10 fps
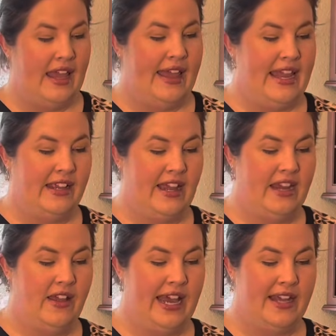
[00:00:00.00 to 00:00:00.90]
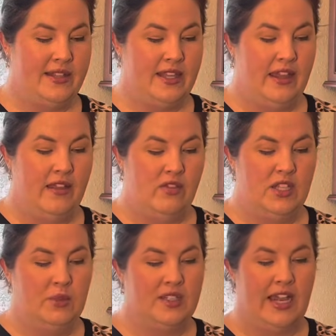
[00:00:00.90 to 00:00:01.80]
and it kind of has,
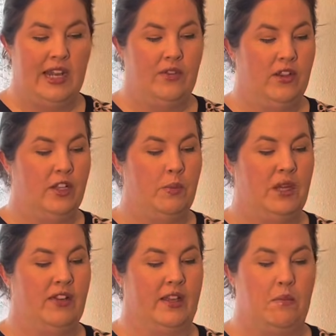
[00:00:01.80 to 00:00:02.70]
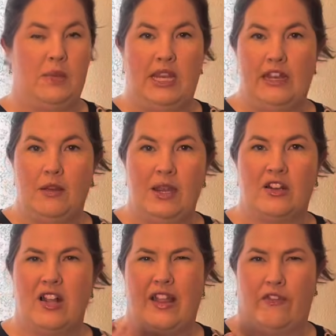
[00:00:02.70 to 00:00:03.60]
this one's kind of a little bit of like a medium hair,
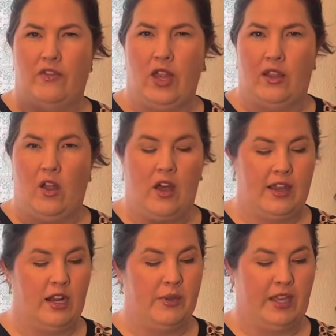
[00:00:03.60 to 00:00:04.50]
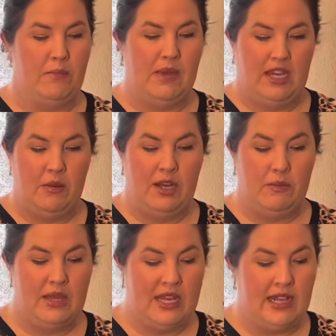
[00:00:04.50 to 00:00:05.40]
not like fully long hair, but like a medium hair
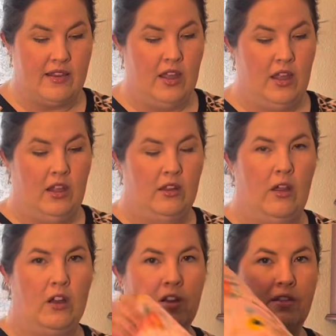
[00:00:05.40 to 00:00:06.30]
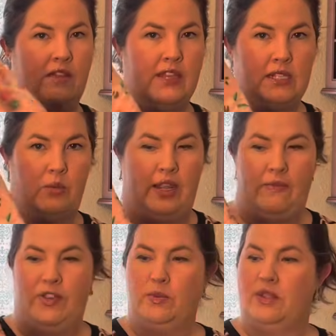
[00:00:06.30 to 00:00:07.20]
minky. It's longer than this one.
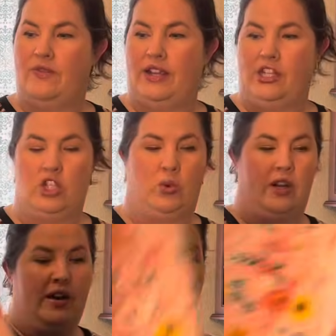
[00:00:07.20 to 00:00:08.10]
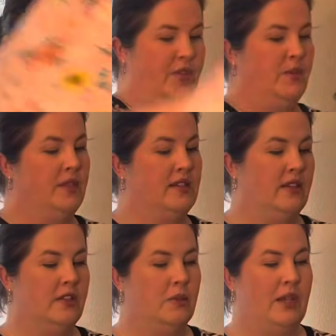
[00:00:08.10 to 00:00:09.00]
This one's very short. This one's a
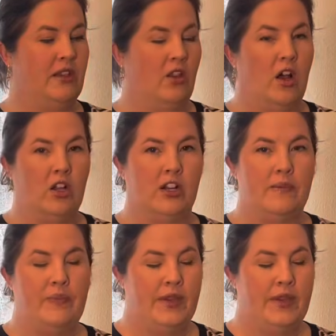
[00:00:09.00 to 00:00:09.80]
little bit longer.